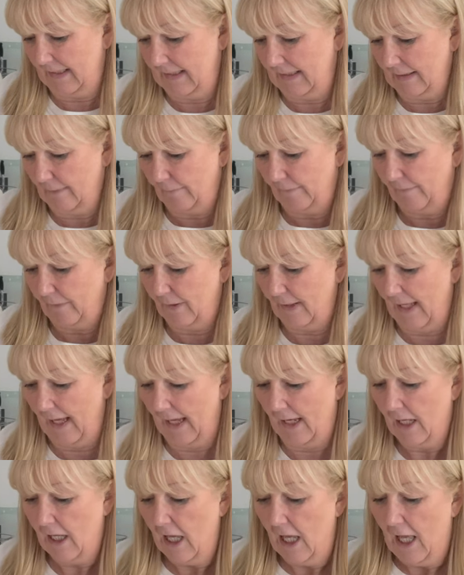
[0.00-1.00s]
some of you
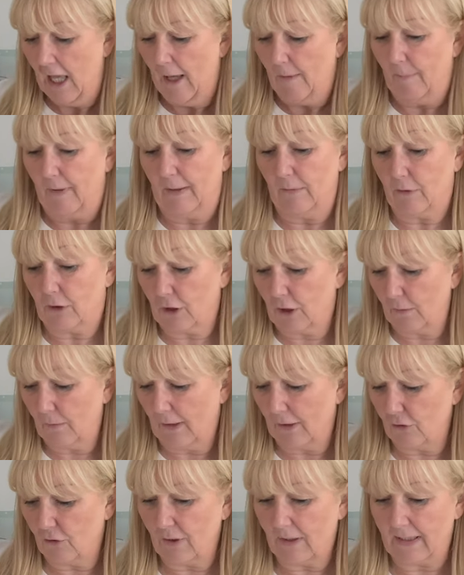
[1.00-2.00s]
there. But it was
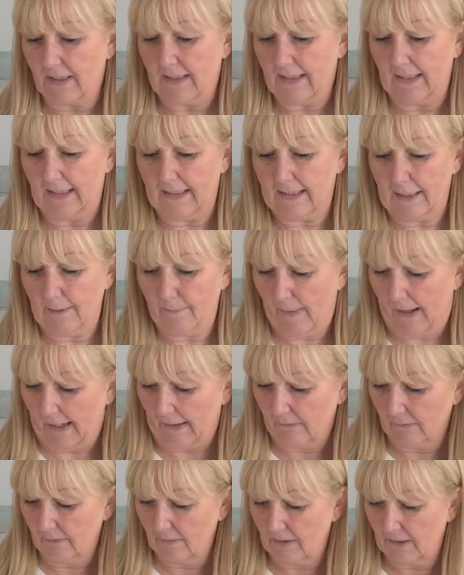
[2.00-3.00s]

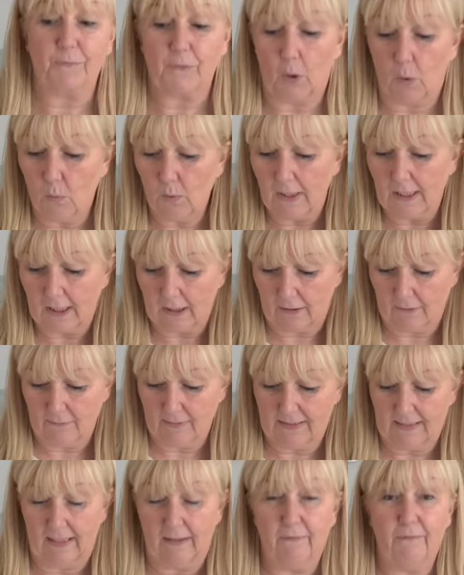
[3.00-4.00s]
£260, all
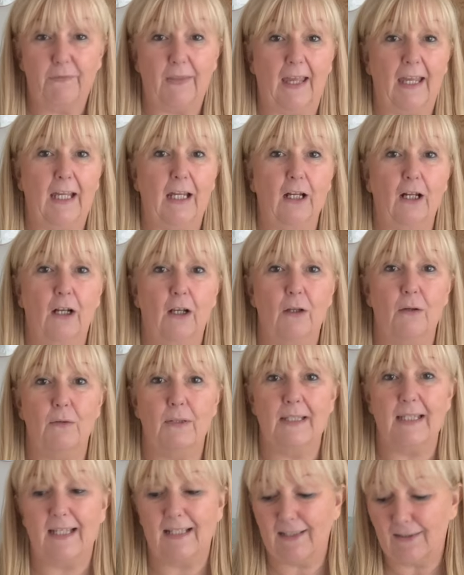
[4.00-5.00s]
inclusive. That
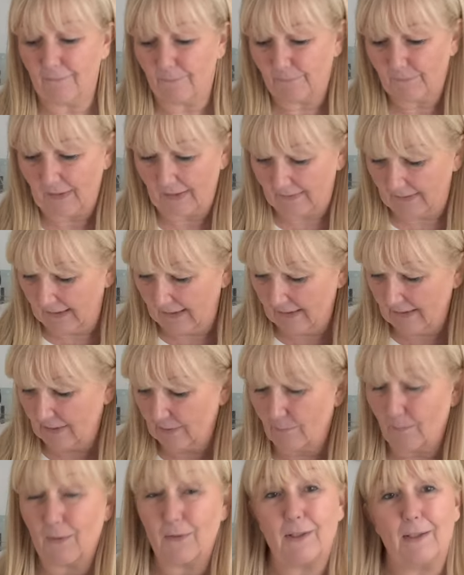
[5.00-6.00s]
includes, and the thing is
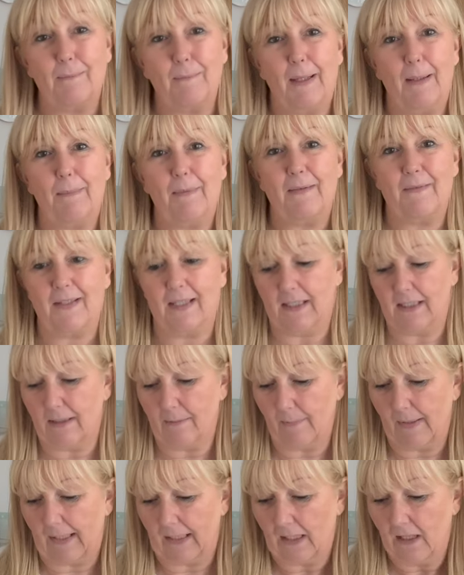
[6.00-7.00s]
as well, some people have said to
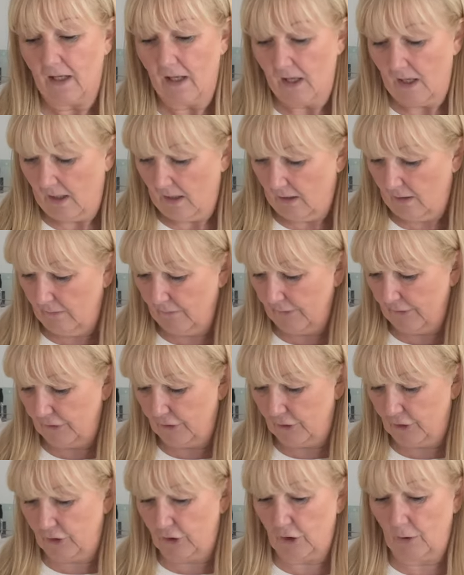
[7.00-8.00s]
me, oh, the
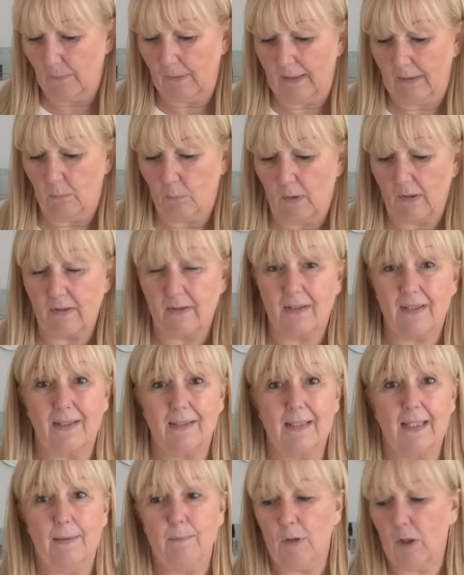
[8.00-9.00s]
TUI ones
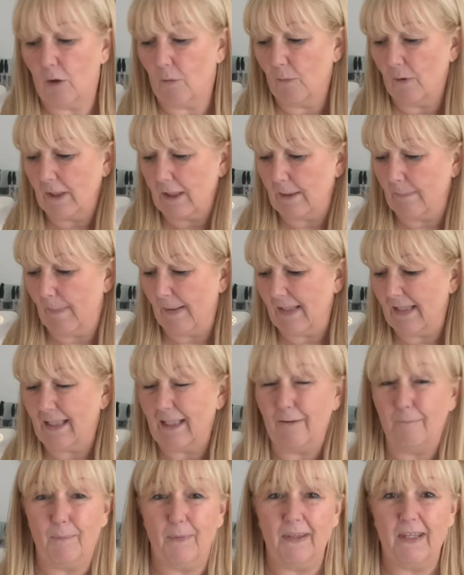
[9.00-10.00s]
seem a lot more
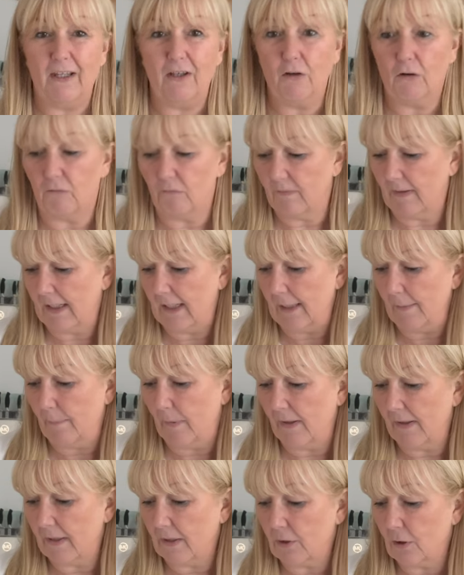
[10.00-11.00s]
expensive, but they're not really.
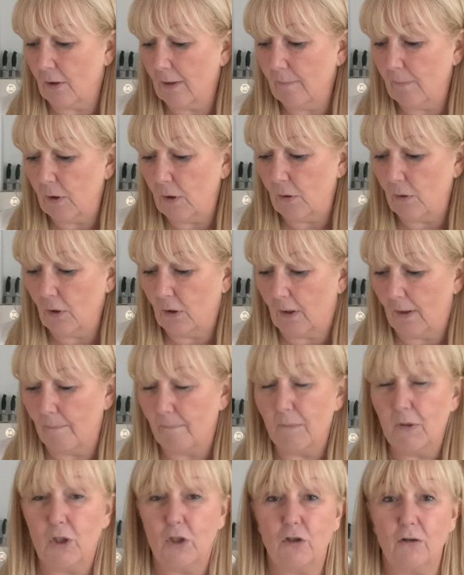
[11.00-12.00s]
By the time you look at
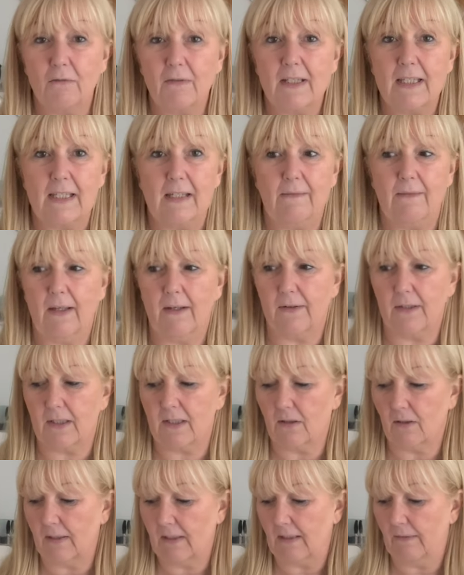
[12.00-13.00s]
majority of the other
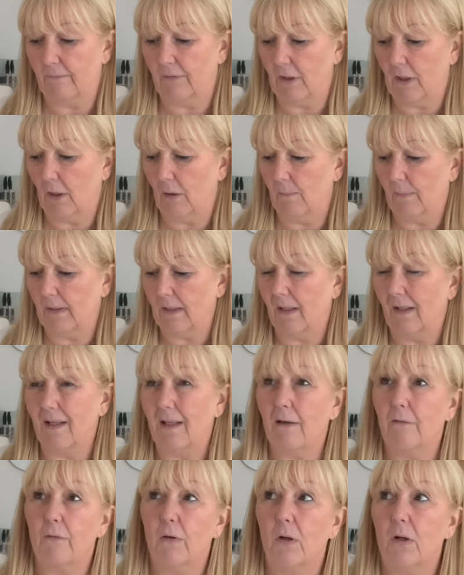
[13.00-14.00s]
sites, if you go with like
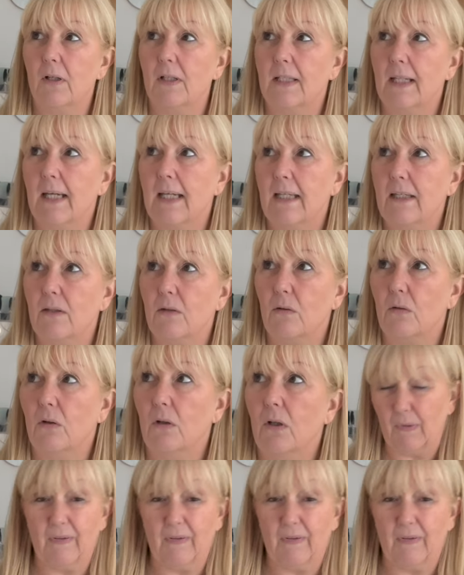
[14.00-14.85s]
Love Holidays or